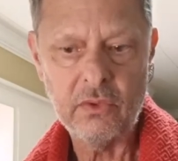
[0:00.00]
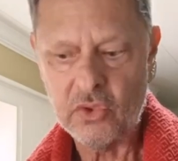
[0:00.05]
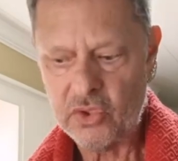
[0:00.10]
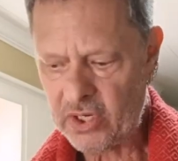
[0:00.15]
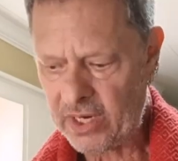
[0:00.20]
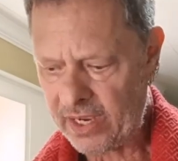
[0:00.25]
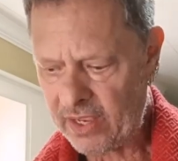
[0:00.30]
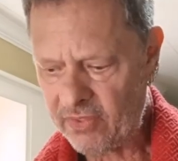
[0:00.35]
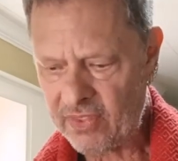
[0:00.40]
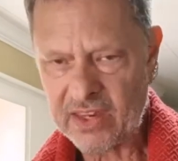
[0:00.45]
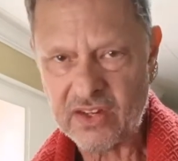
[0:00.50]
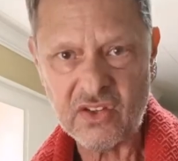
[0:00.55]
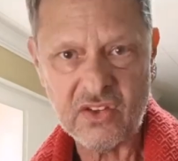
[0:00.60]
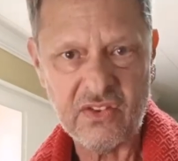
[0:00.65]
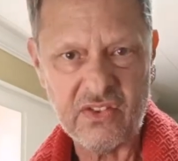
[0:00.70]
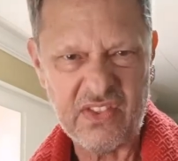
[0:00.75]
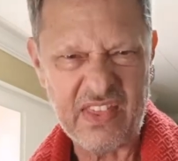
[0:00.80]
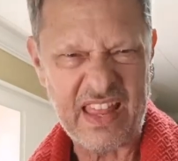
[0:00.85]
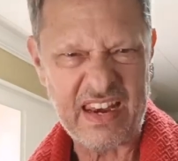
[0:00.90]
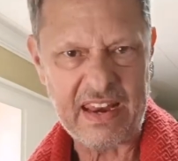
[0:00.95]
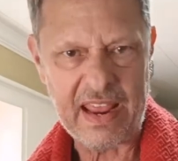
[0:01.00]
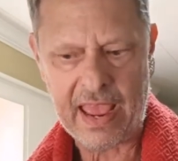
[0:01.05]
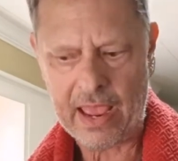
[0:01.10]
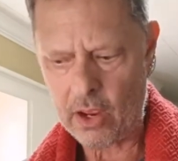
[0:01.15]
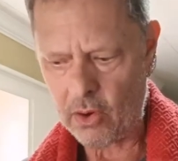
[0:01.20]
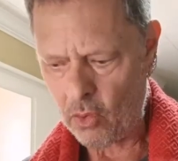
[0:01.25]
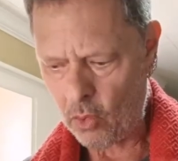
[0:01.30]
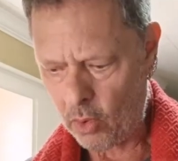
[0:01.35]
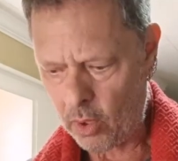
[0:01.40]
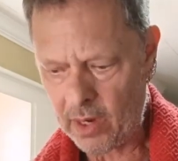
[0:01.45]
chicken that's thinned
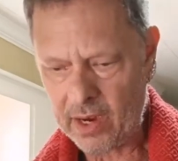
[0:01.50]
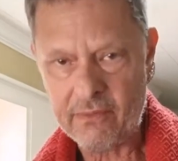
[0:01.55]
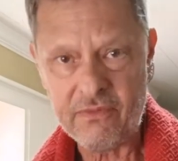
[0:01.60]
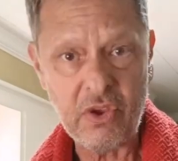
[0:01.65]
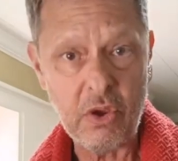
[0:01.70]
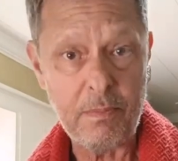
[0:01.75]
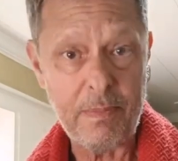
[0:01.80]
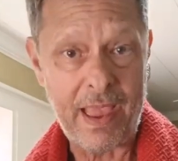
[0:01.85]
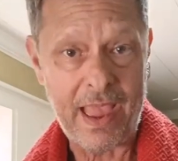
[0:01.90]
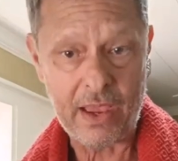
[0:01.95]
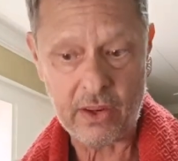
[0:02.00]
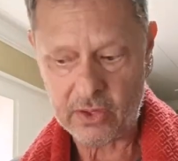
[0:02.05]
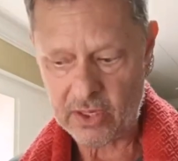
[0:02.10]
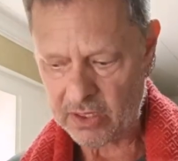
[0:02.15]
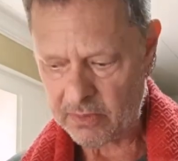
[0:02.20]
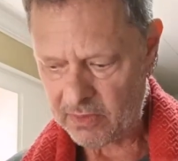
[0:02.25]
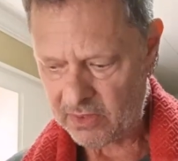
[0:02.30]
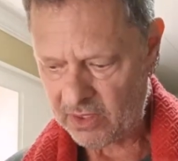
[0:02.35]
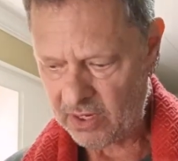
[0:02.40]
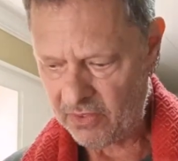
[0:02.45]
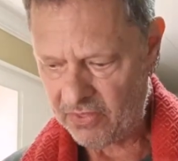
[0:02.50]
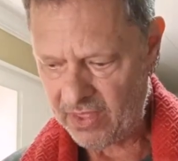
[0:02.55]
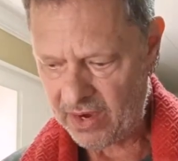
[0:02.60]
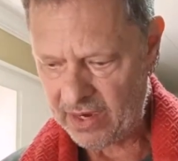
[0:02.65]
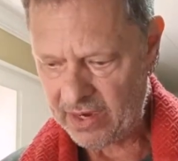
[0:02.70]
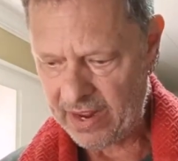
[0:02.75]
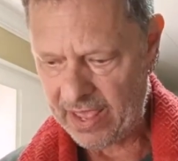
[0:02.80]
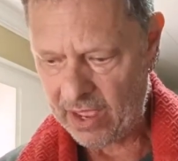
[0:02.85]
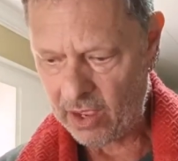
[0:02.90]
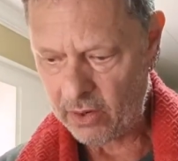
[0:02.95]
out, or if you pound it to thin
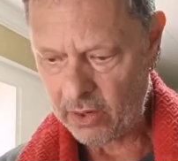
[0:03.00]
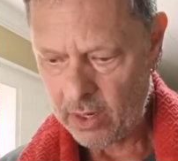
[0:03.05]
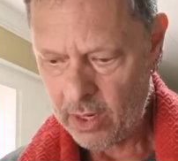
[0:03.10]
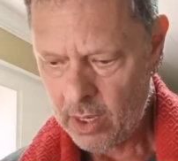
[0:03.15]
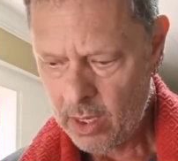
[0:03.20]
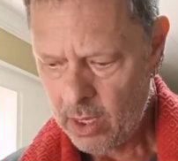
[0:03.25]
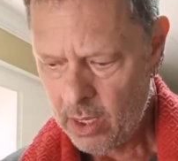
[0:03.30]
it out,